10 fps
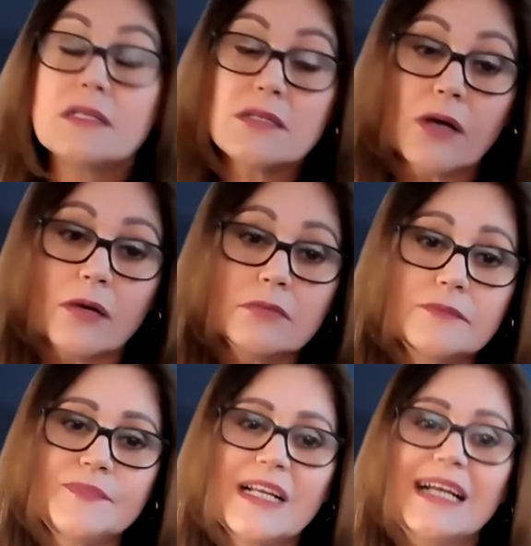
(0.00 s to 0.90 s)

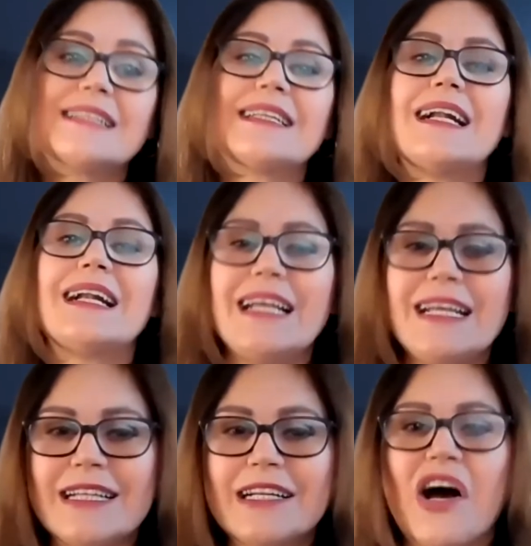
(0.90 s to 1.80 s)
So, the
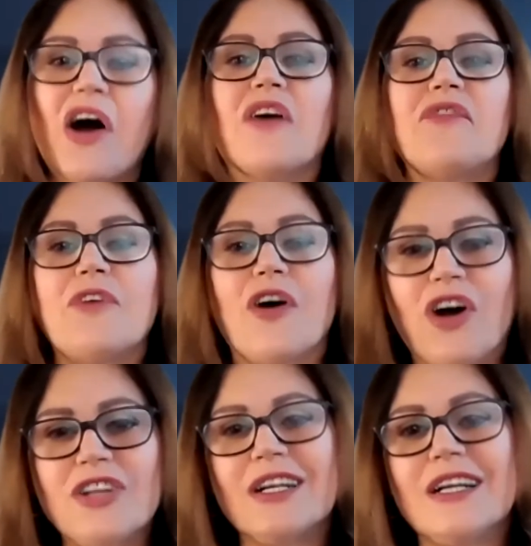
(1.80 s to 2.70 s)
leader of
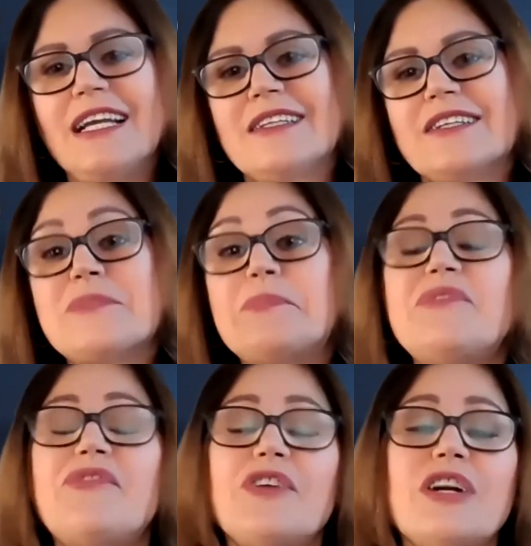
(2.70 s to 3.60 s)
other leaders
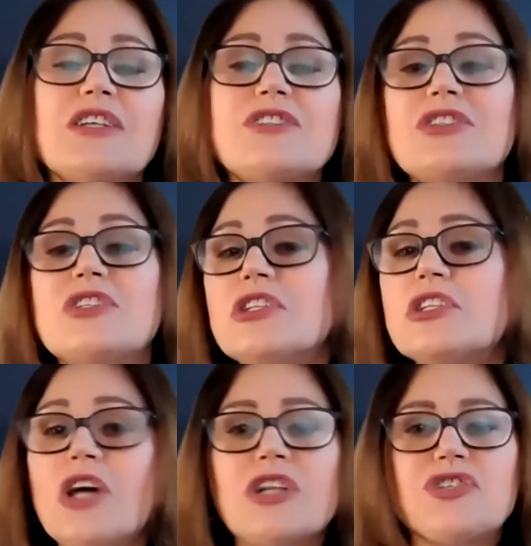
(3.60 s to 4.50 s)
prefers
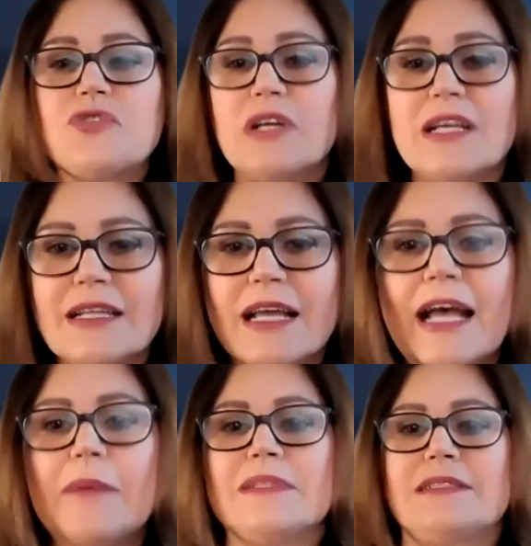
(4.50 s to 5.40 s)
not to
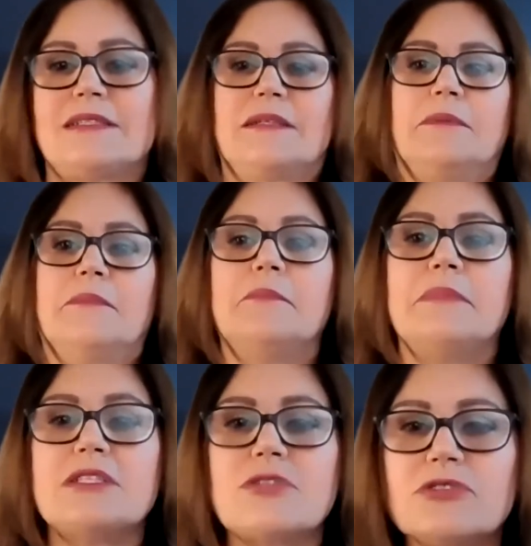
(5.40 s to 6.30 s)
inhabit
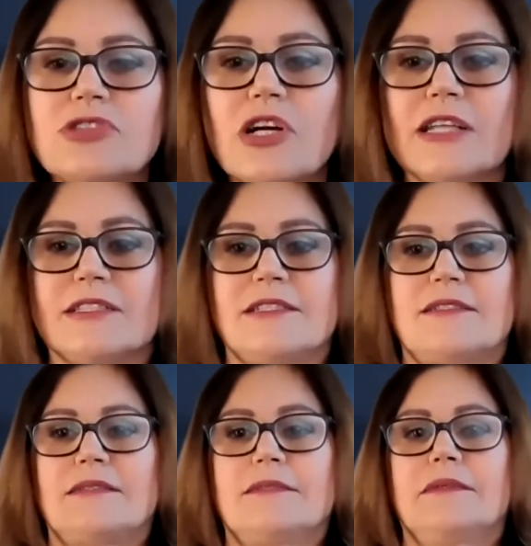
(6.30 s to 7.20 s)

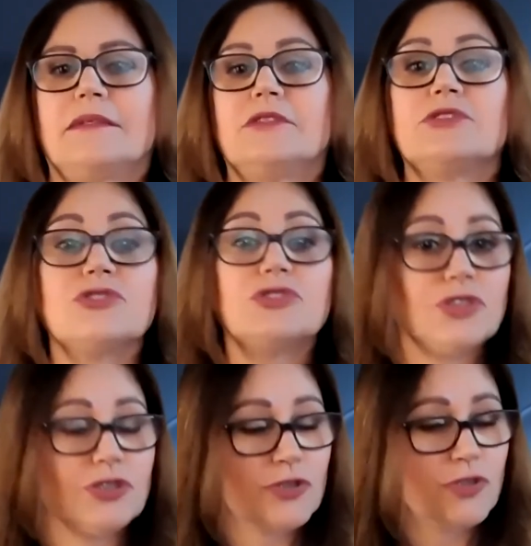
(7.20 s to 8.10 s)
misconducts.
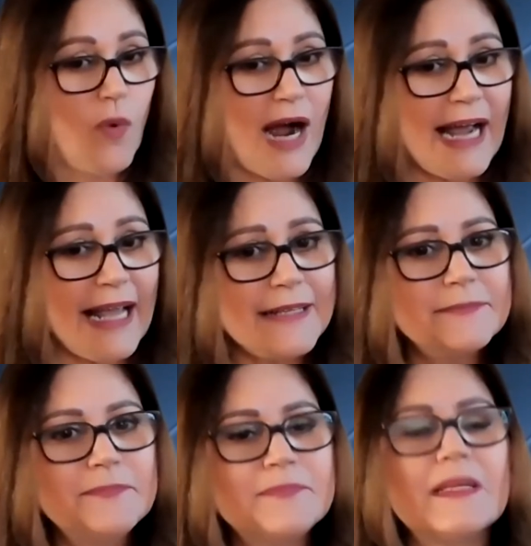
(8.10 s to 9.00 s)
Do you know why?